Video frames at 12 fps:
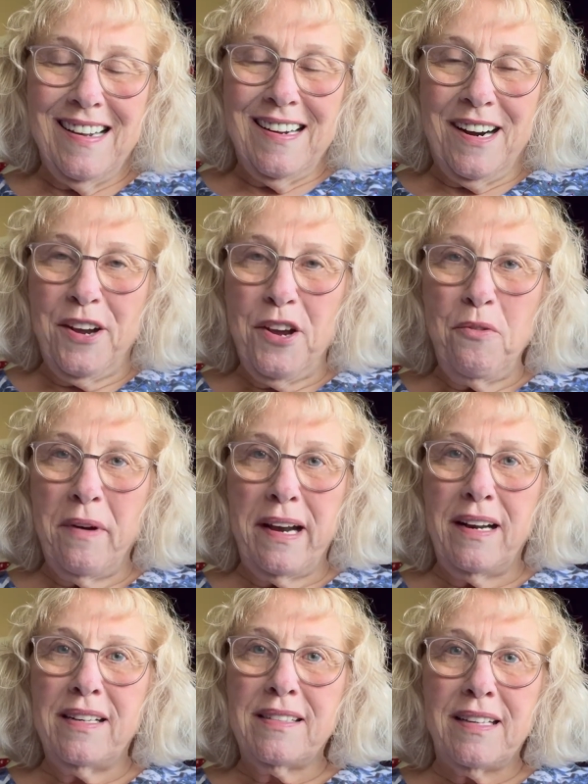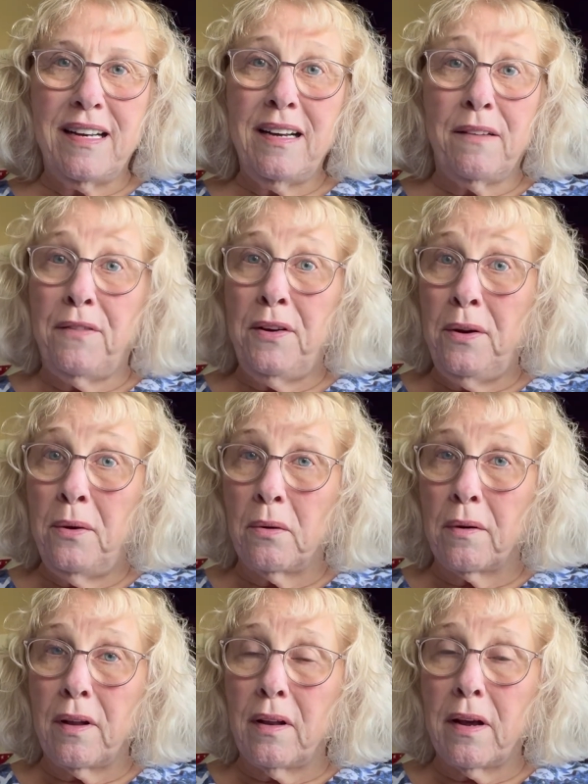Are you ready to see if
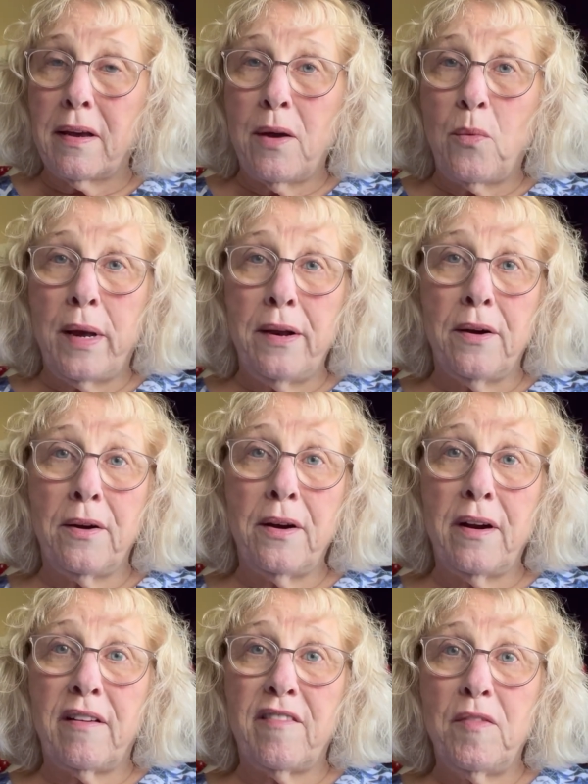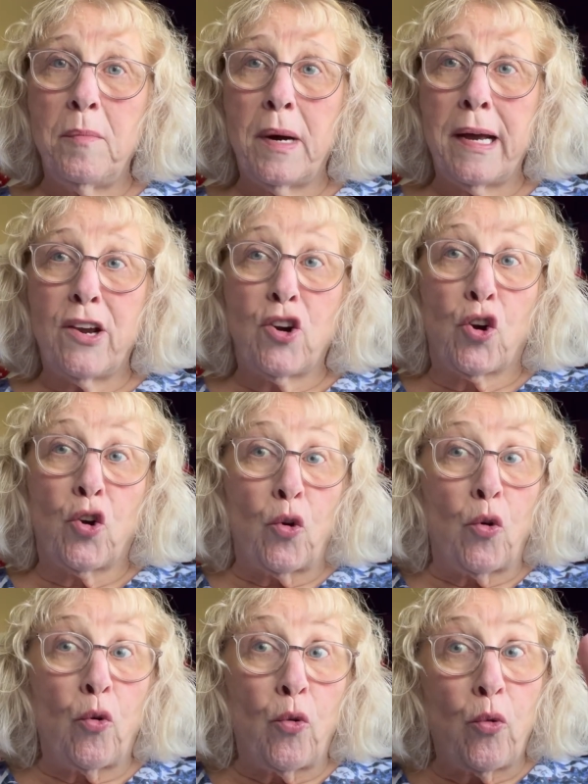you're the lucky winner of my
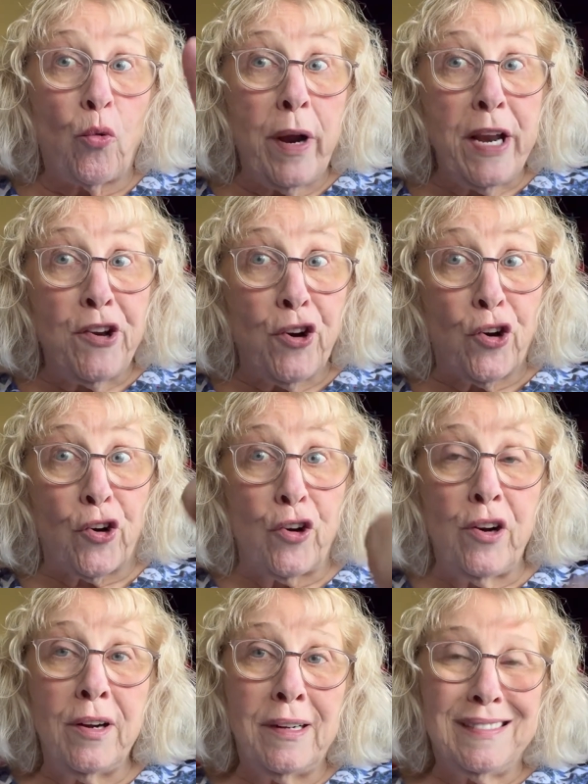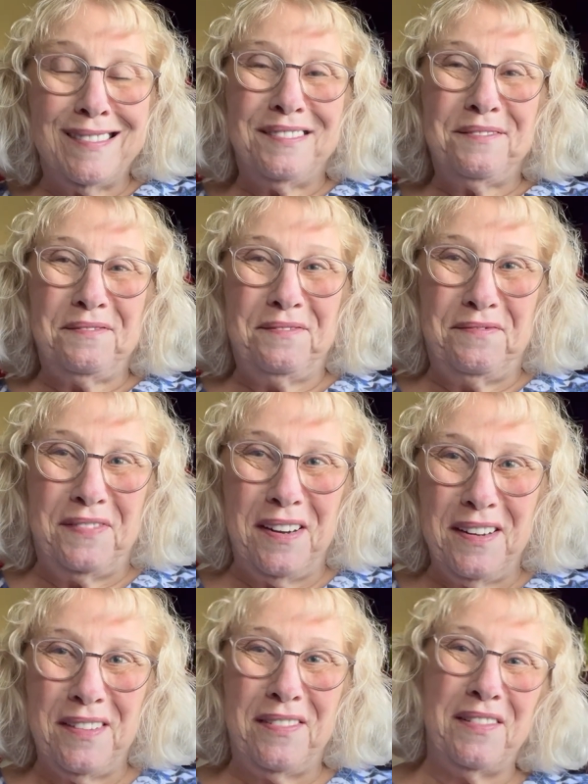critter
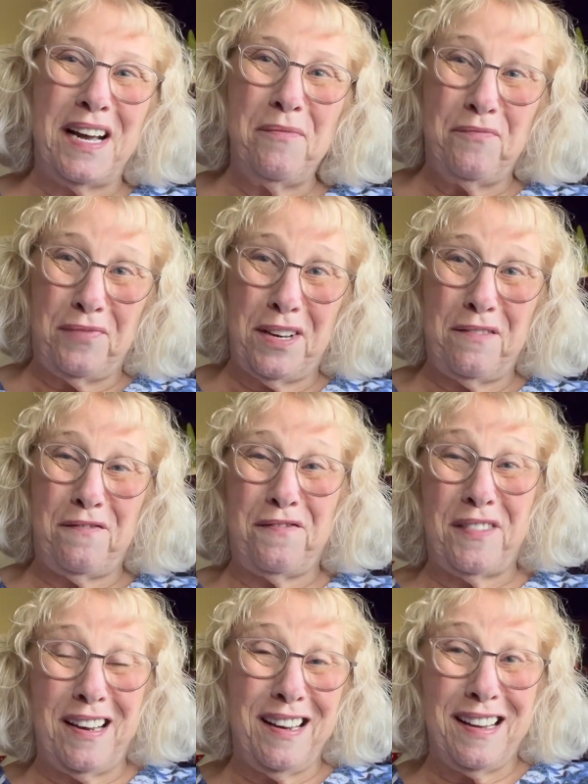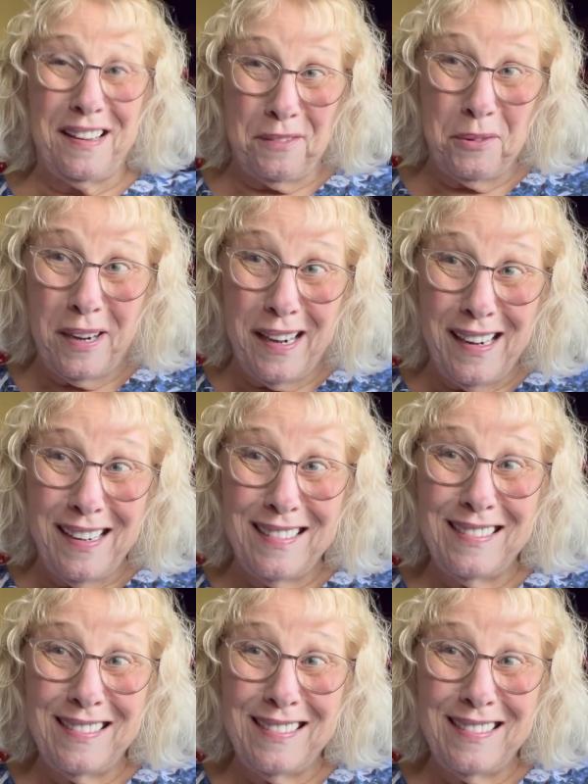outfit fun giveaway?